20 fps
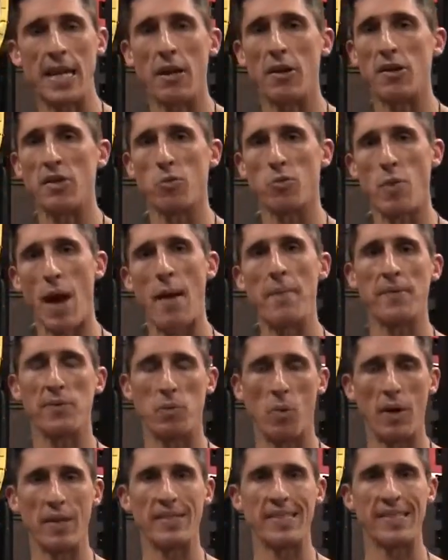here is
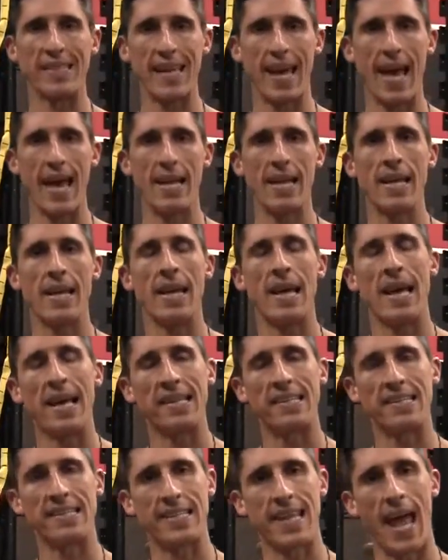reps once again.
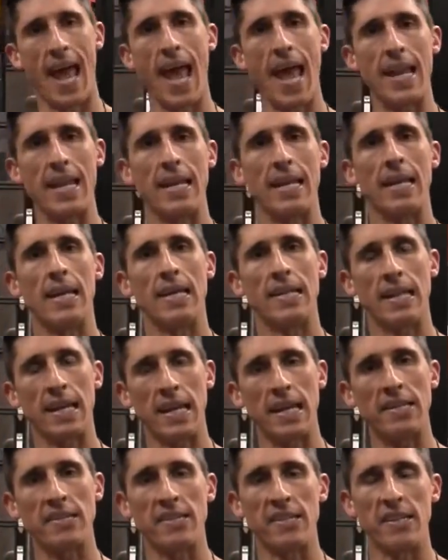It's 10
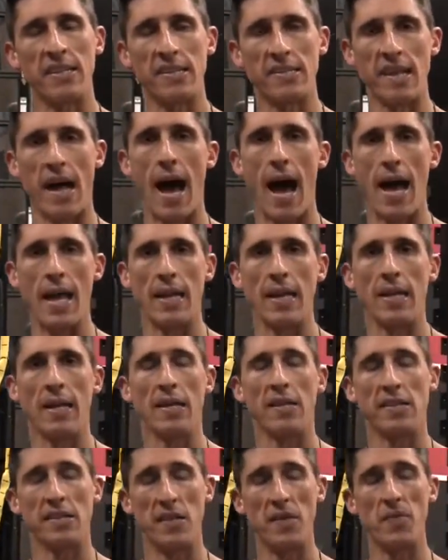to each side.
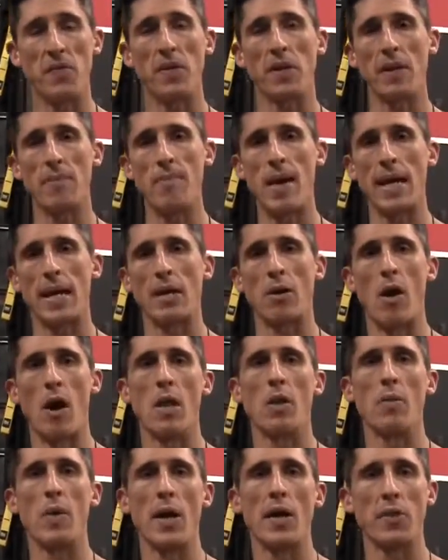See if you can make it
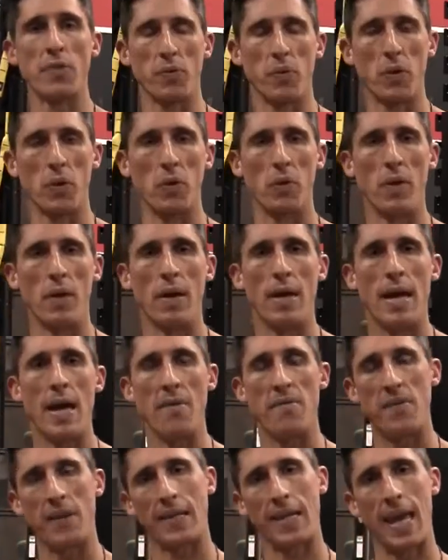all the way through.
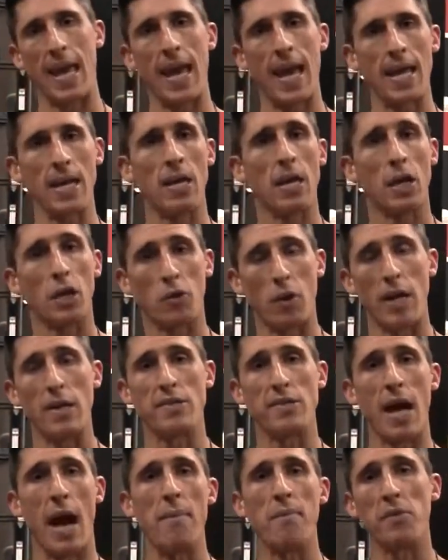If you can,
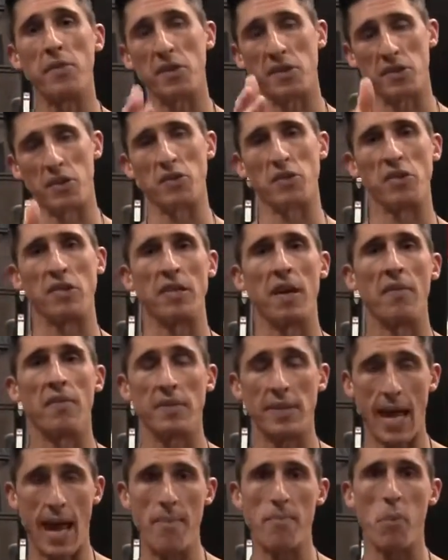great job. You just earned
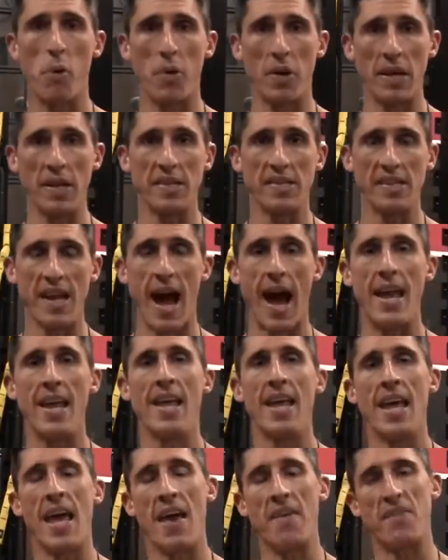yourself 10 more to each side.
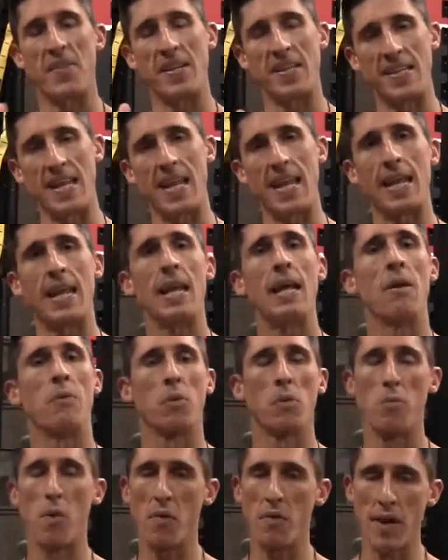If you didn't,
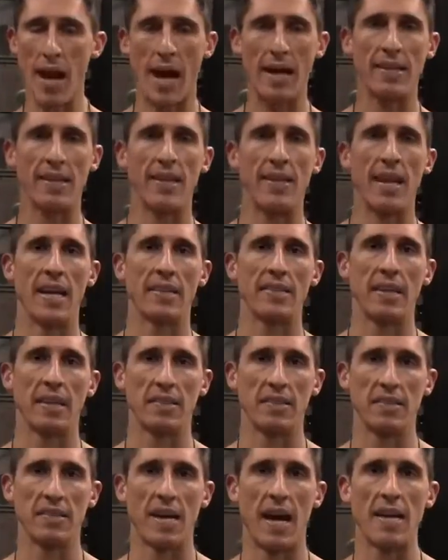we're moving on to the next
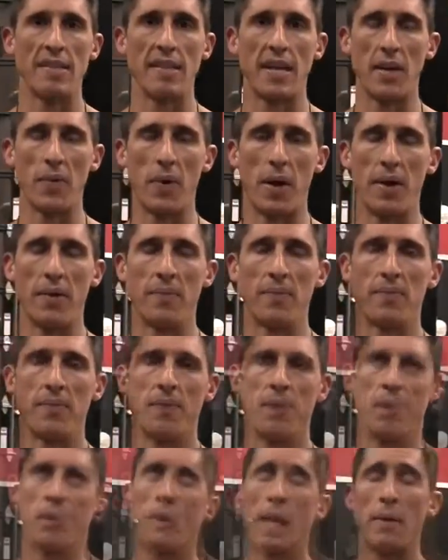exercise anyway.
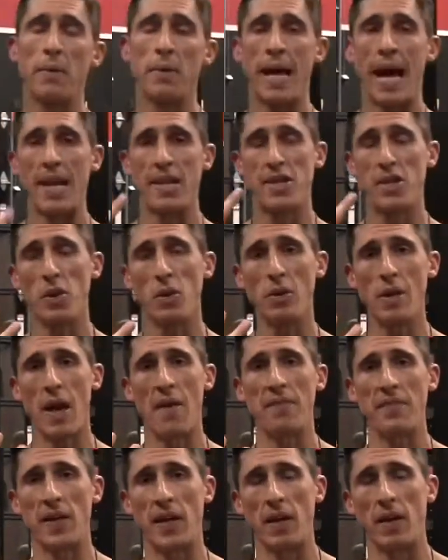Okay, we got 2
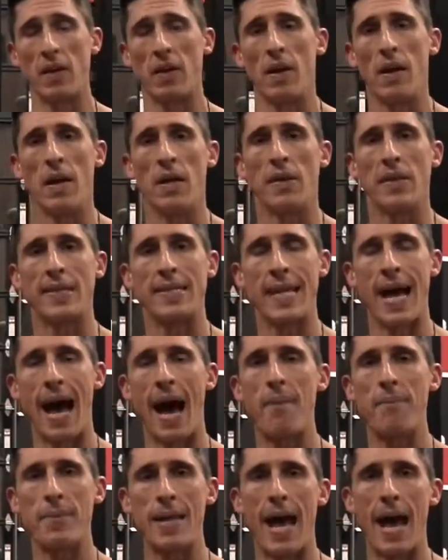left here. The
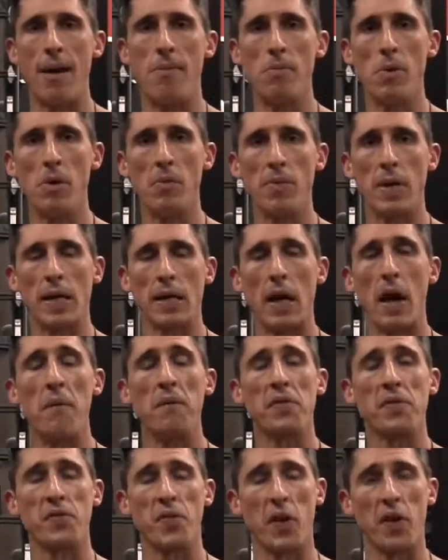top-down movement
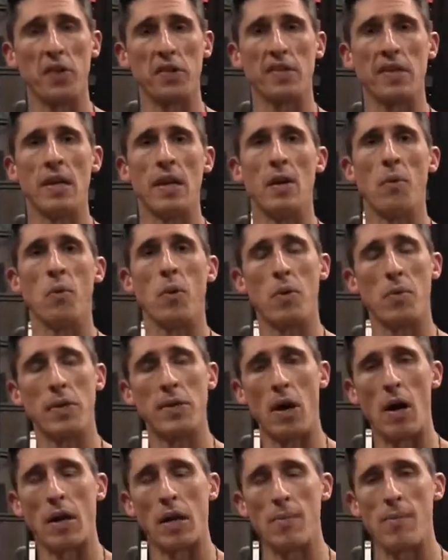comes first. What are
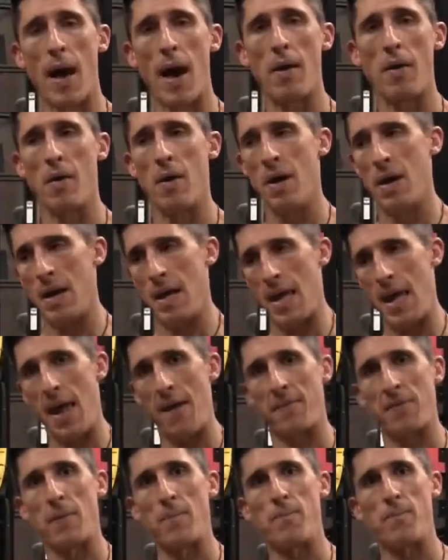we talking about?
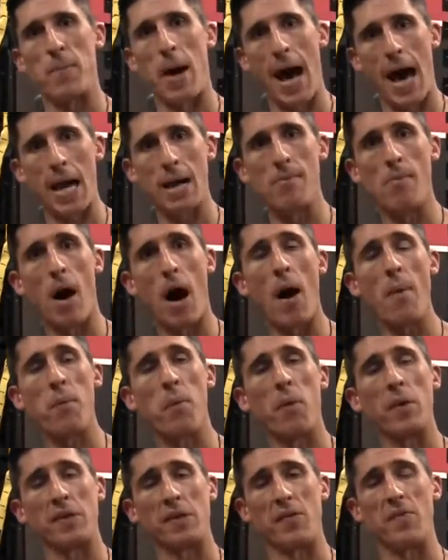If the bottom
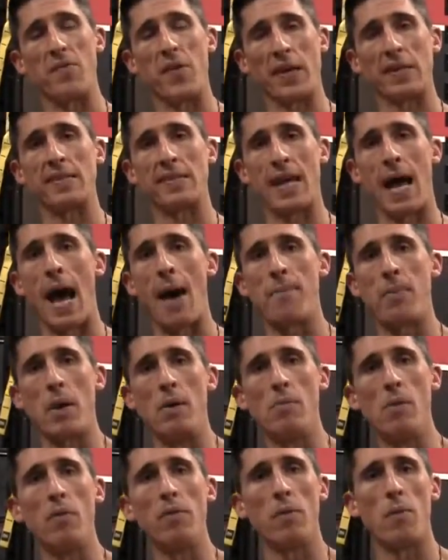up was a fixed top
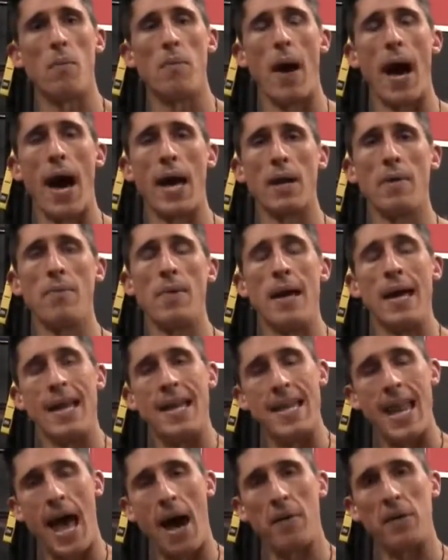and a movable bottom,
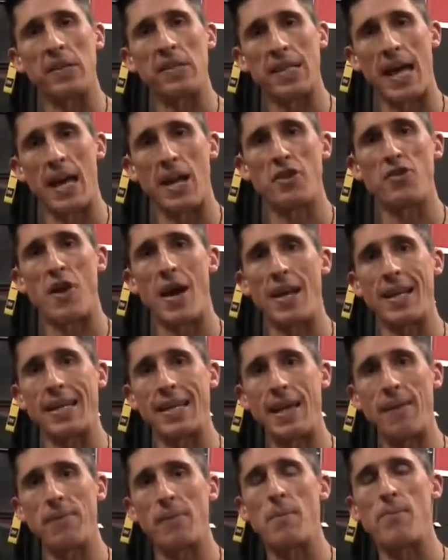now it's kind of trying to
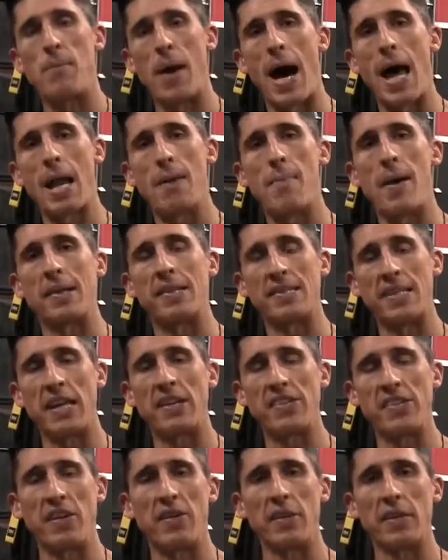keep the bottom as
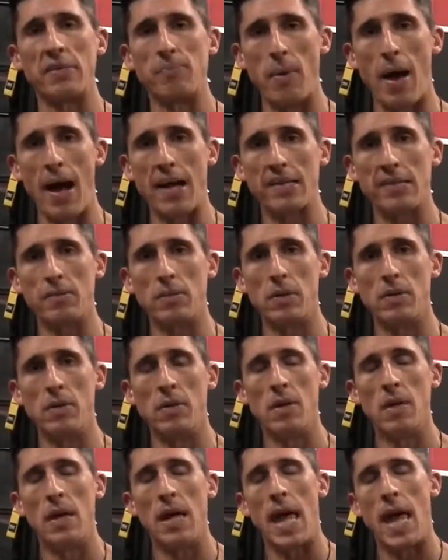stationary as possible,
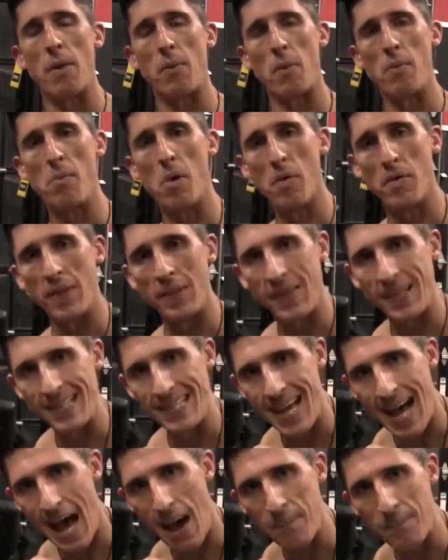and we're moving the
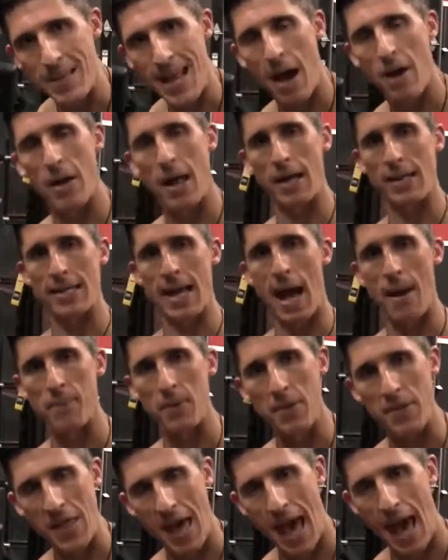top down on
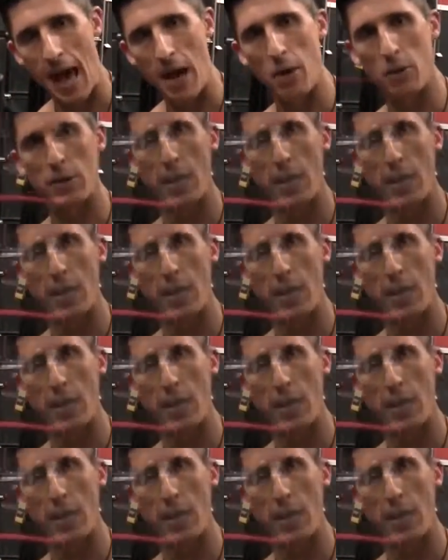top of that.